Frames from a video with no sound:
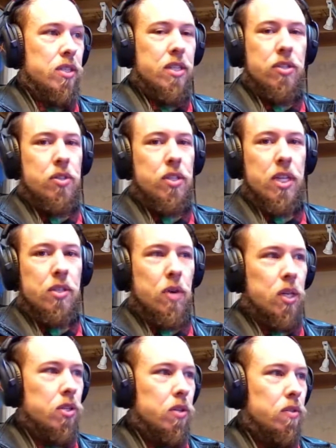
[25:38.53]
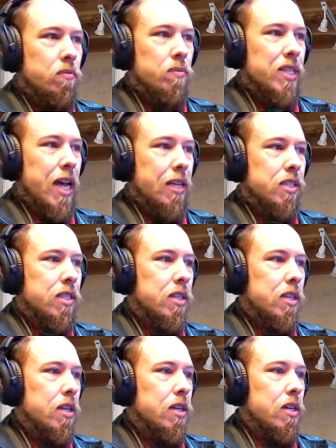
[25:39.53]
This is just instructional text.
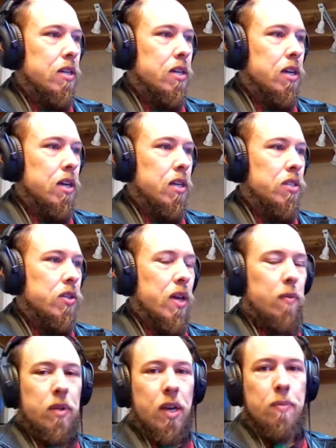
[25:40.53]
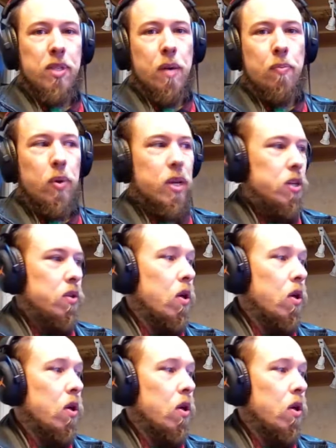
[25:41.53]
So that comes up when you...